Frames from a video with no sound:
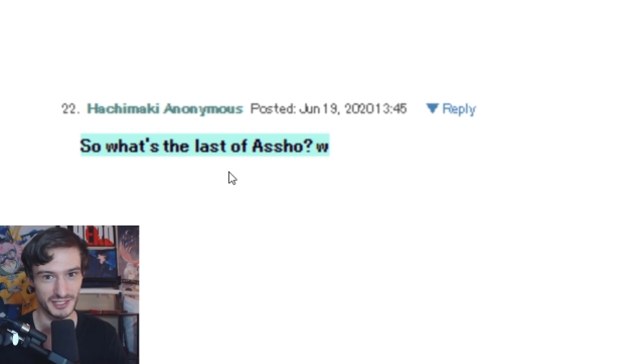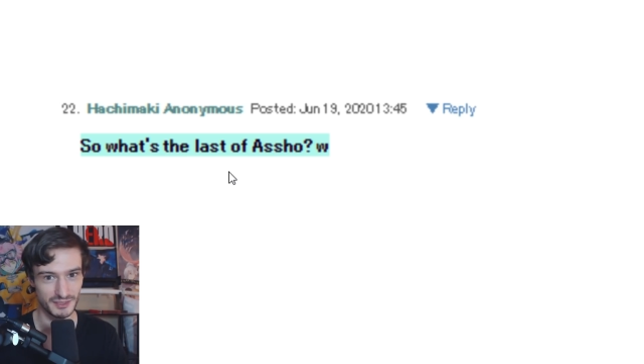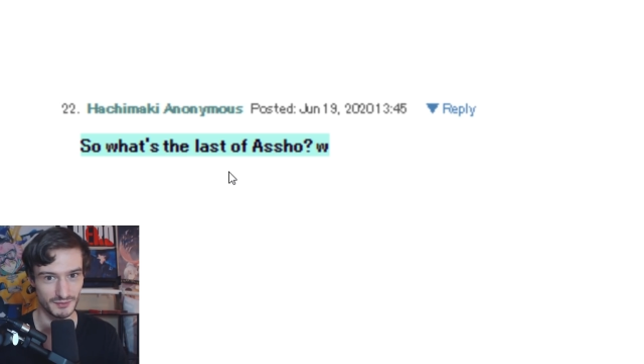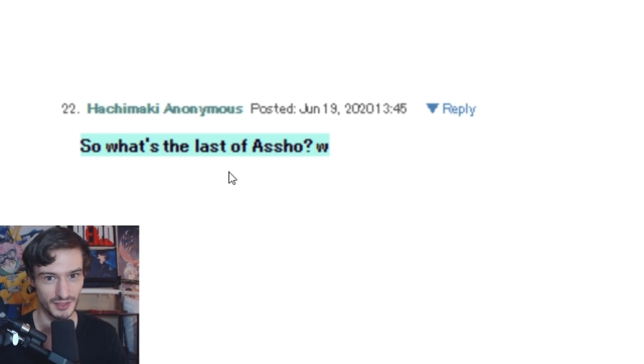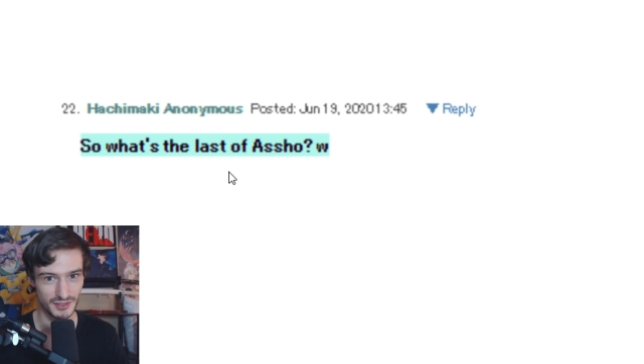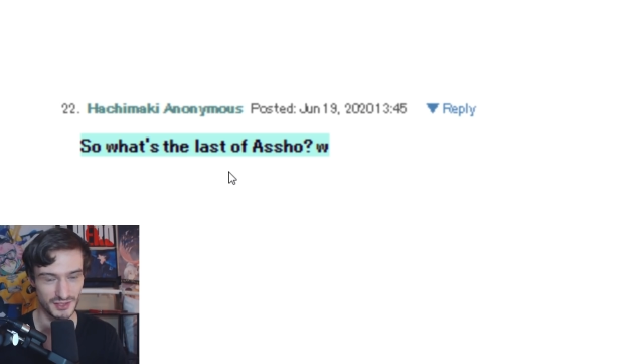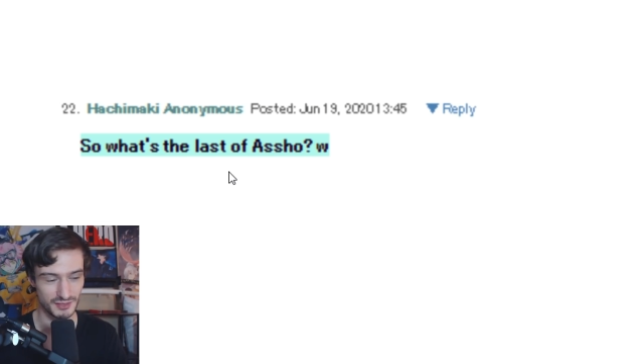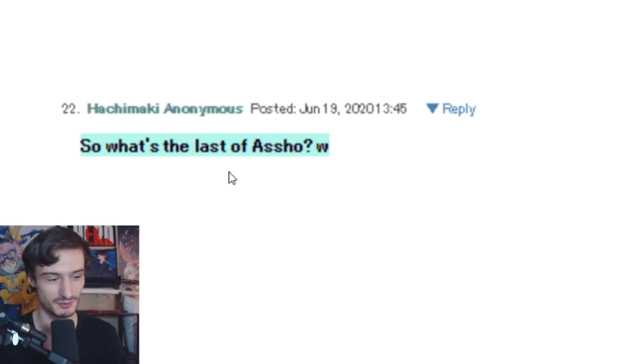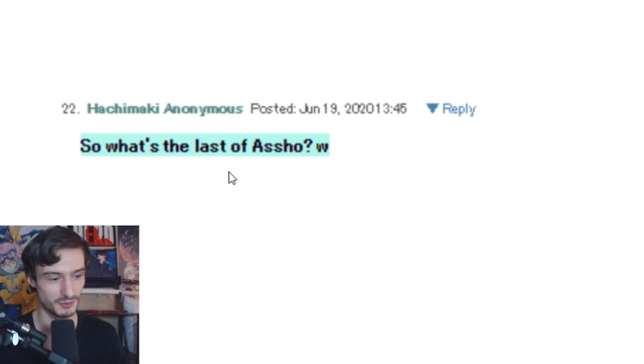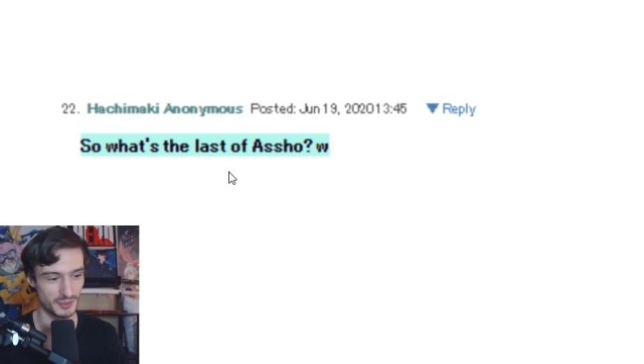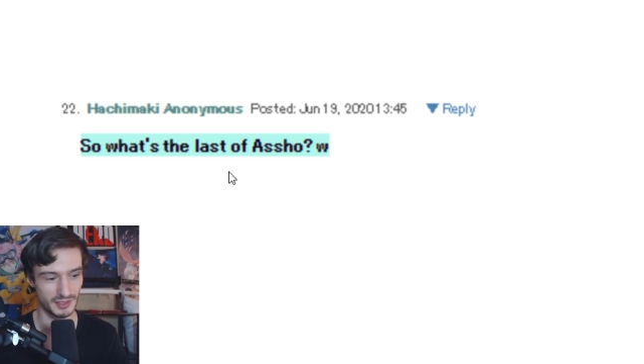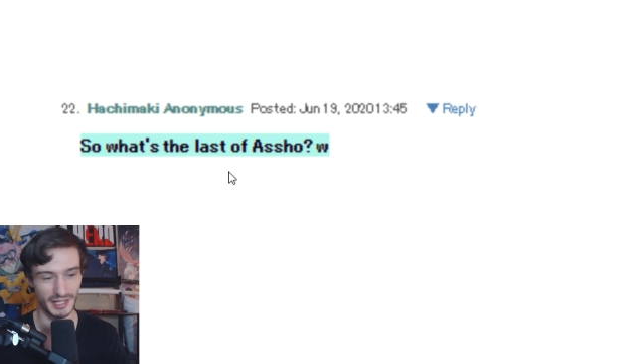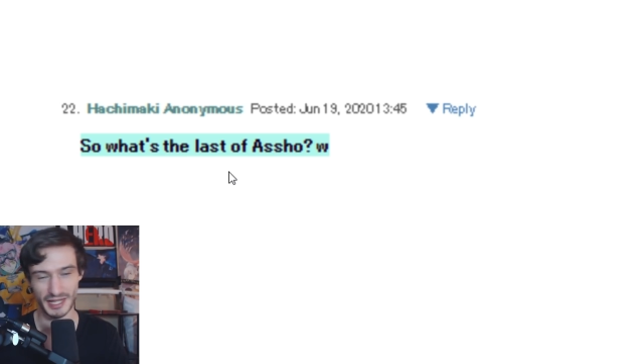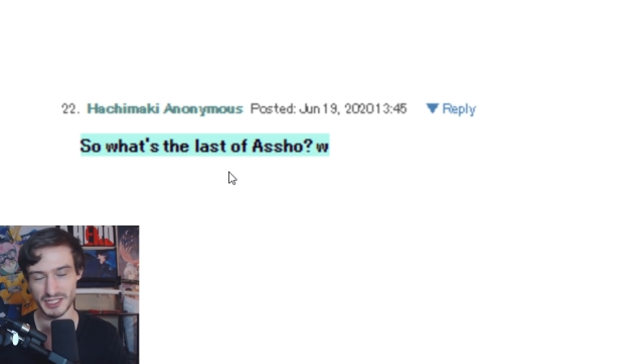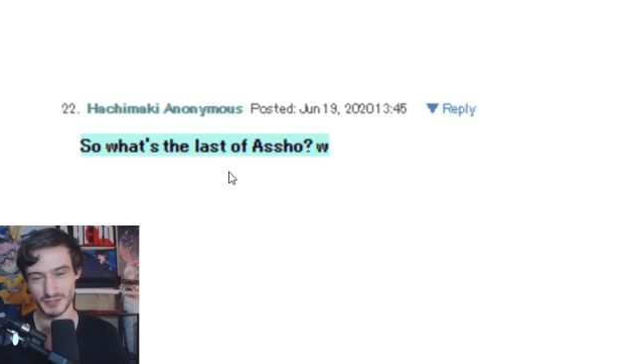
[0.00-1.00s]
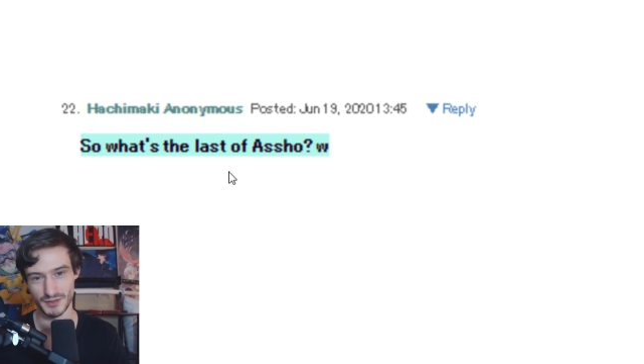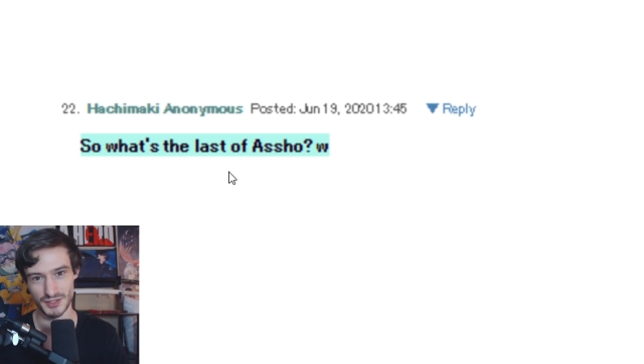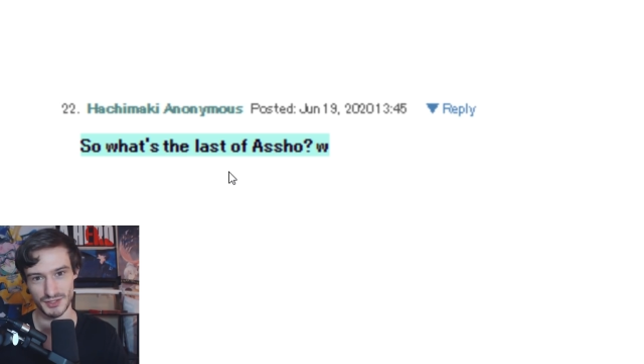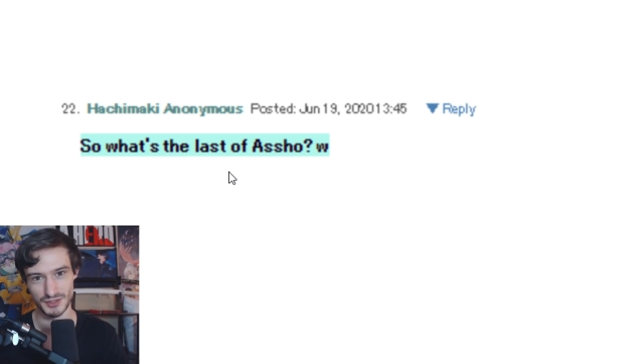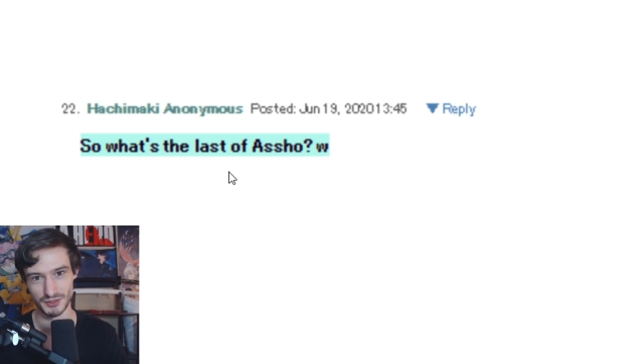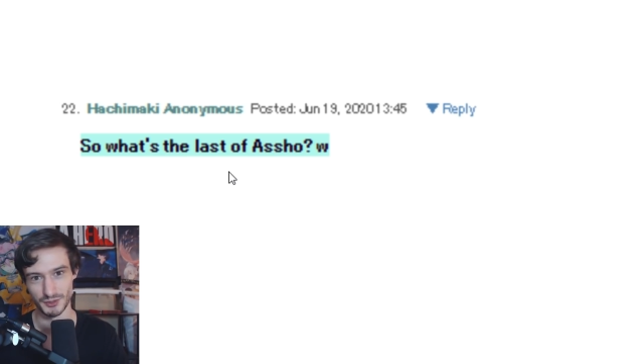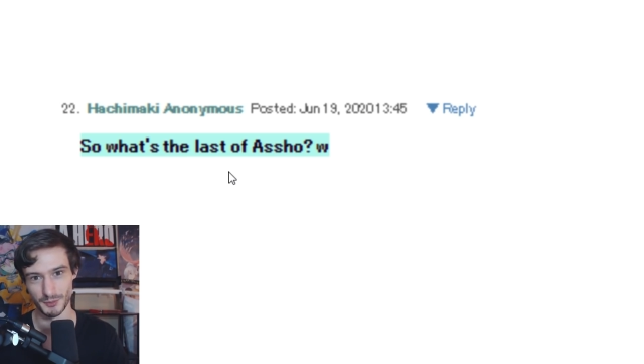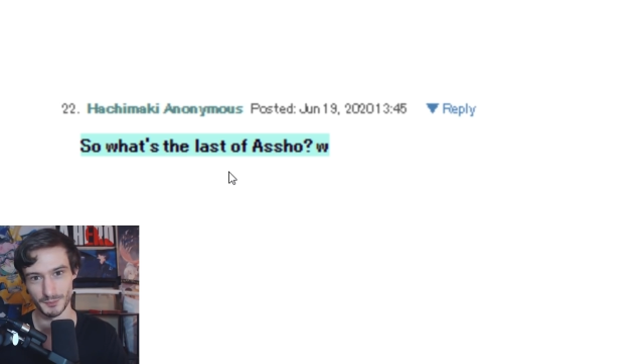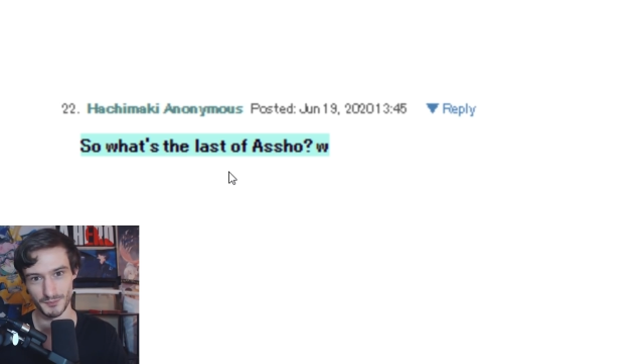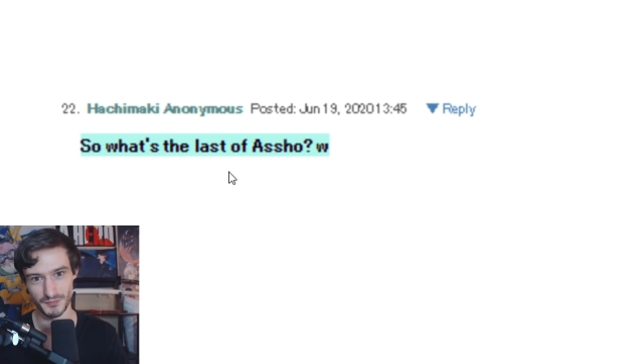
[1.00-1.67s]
of Us or The Last of Us 2.